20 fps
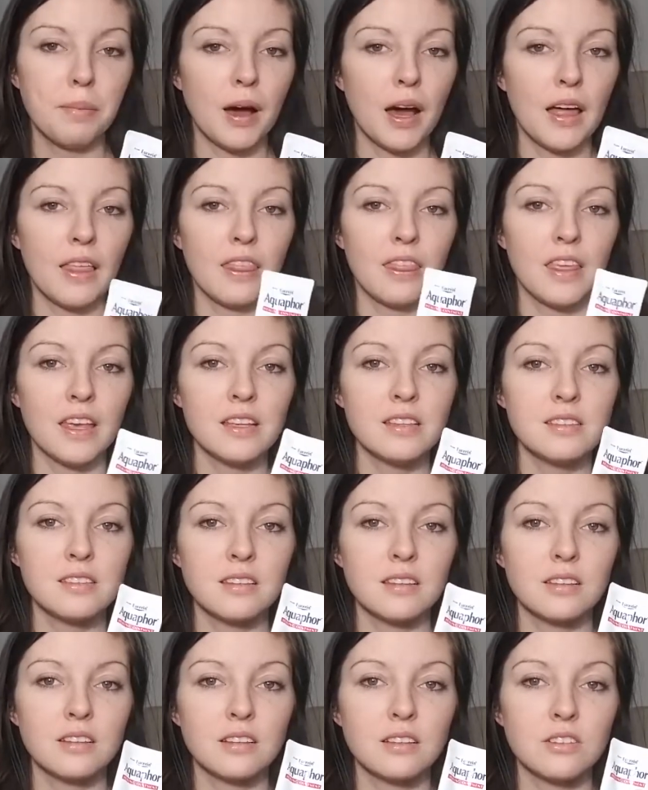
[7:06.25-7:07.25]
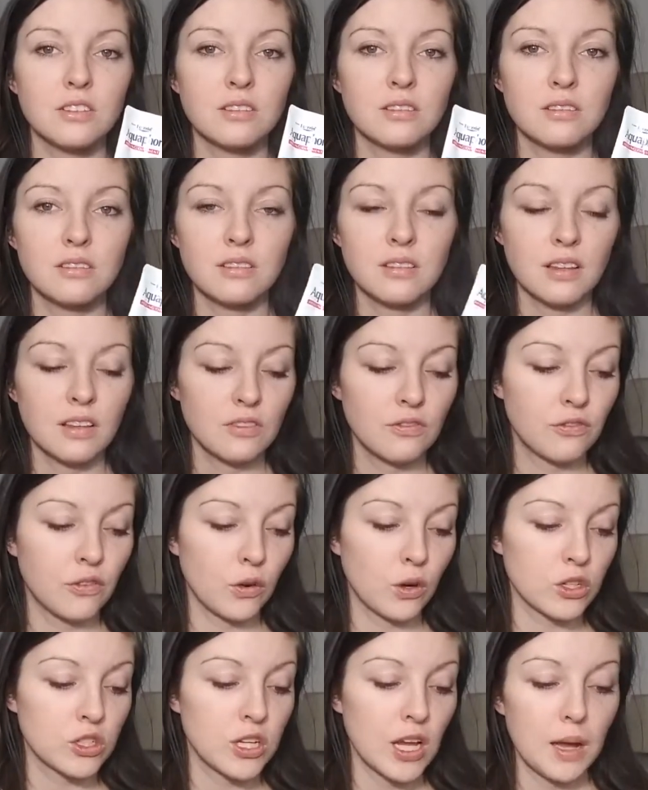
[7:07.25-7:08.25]
But this,
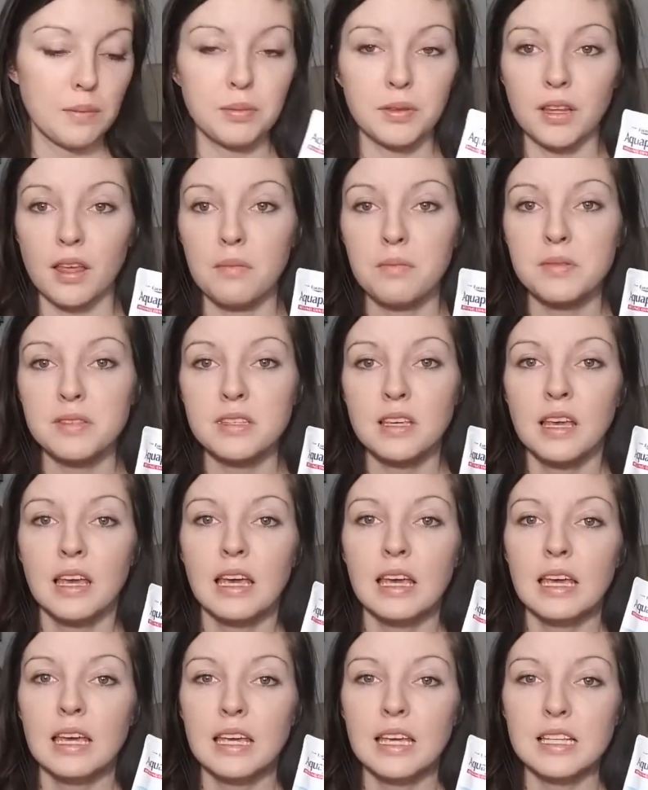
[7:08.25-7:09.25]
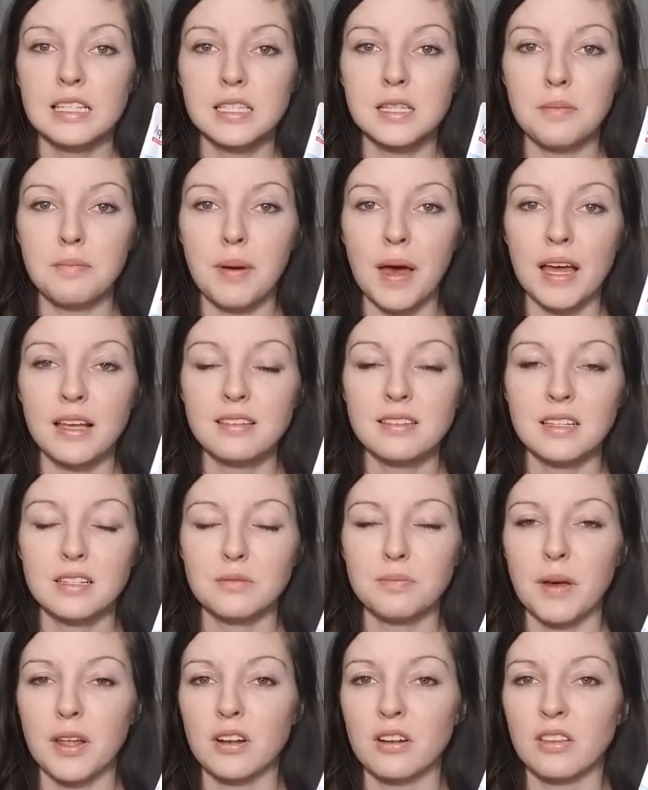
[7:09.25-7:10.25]
for chapped lips, is the best.
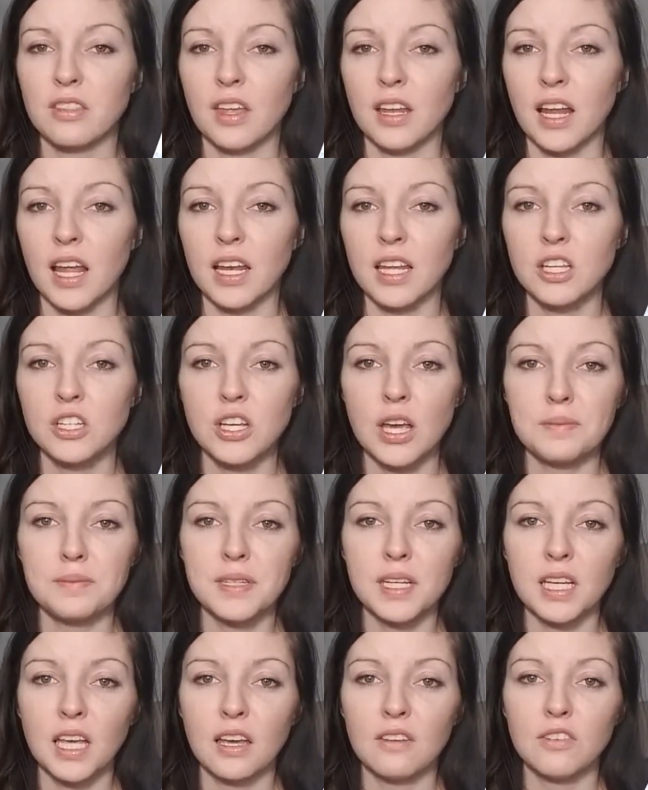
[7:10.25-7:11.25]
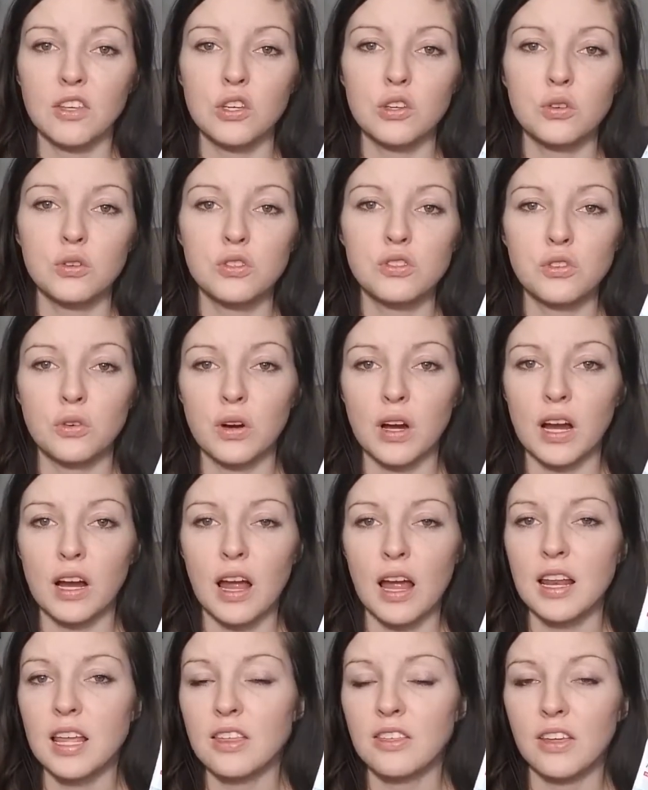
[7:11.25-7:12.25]
It's better than any chapstick I've used or
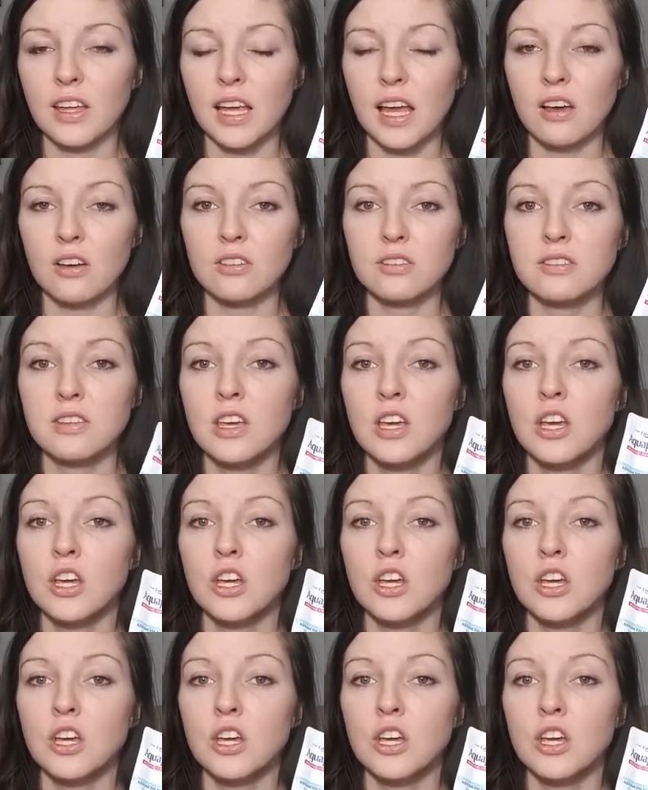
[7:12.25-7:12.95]
anything else.